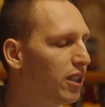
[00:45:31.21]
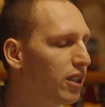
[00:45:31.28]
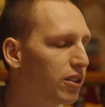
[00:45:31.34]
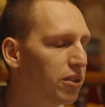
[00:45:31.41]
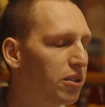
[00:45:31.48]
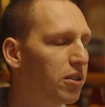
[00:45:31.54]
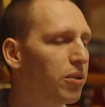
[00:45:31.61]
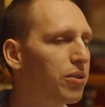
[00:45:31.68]
to
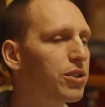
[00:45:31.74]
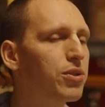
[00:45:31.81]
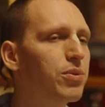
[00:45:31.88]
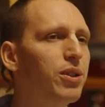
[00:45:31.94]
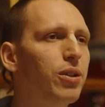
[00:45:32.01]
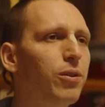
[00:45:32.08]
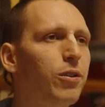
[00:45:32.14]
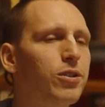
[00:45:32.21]
the lotus feet
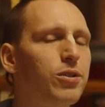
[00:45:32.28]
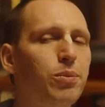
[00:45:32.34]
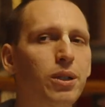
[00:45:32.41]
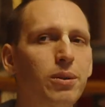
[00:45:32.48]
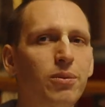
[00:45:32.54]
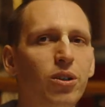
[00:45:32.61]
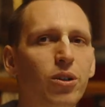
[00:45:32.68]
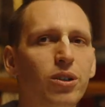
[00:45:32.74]
of the
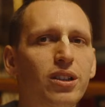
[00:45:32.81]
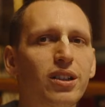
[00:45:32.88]
Supreme Lord,